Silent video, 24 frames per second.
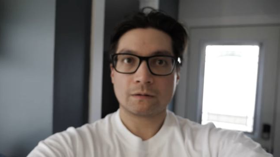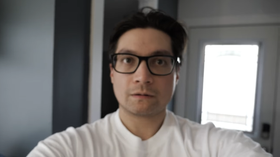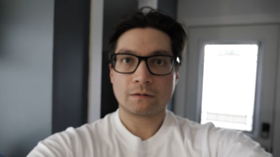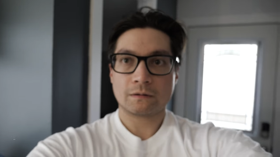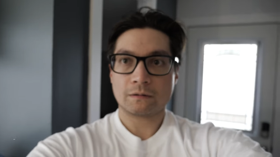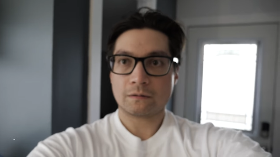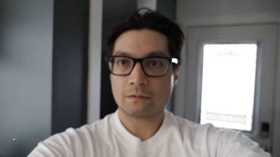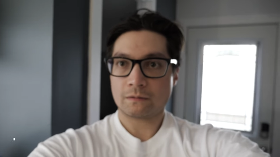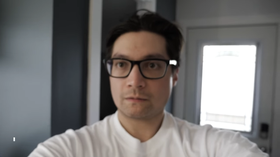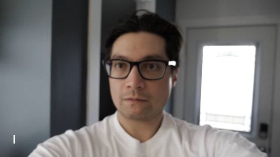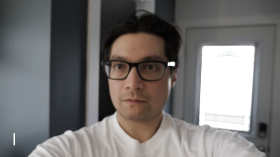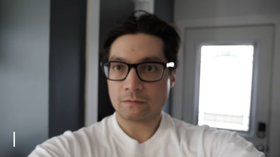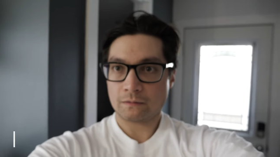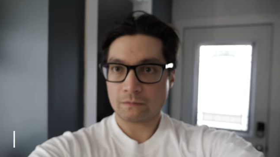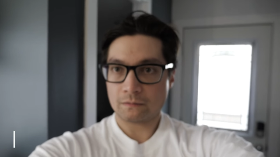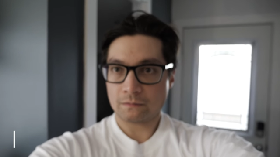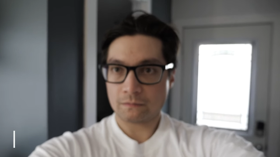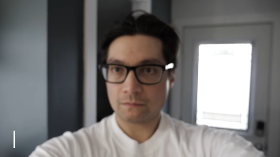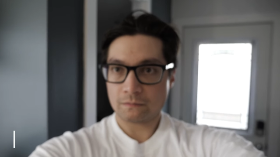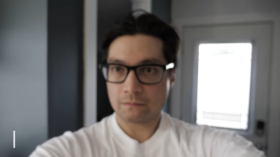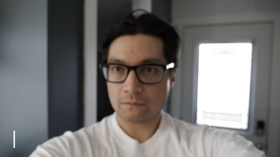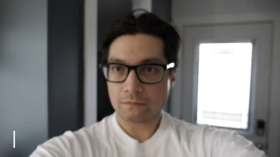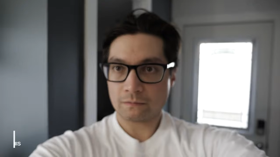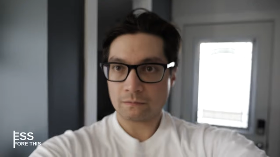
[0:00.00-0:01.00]

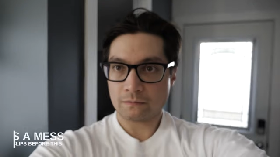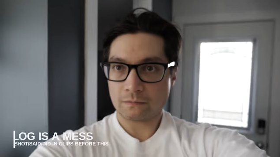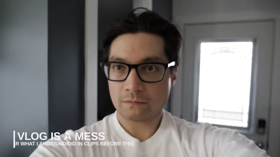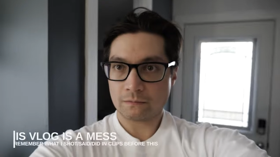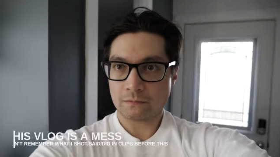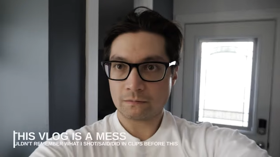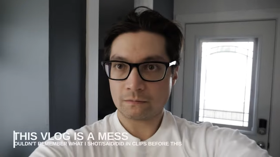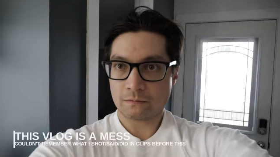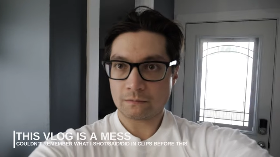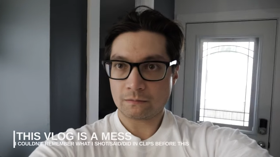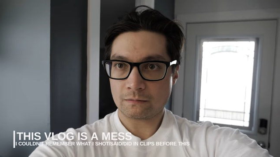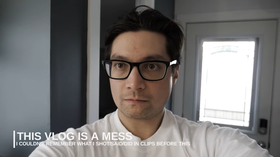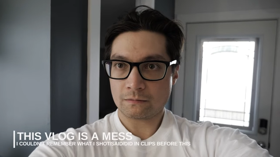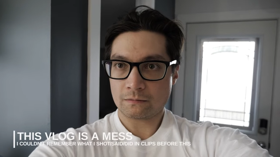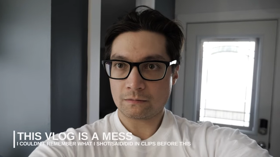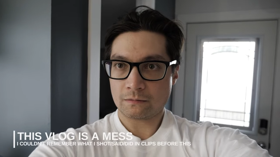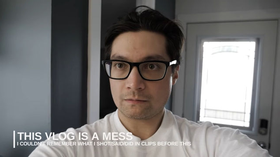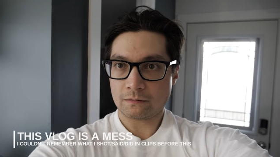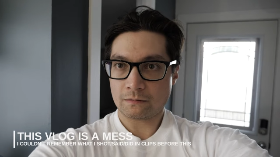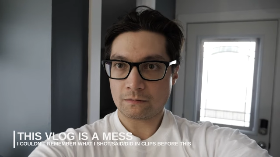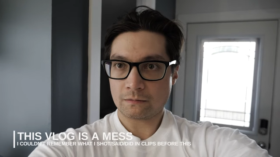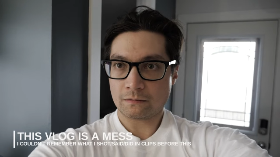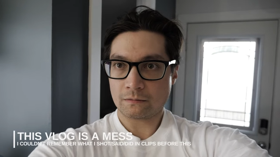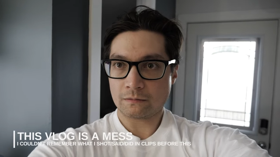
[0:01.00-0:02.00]
(silence)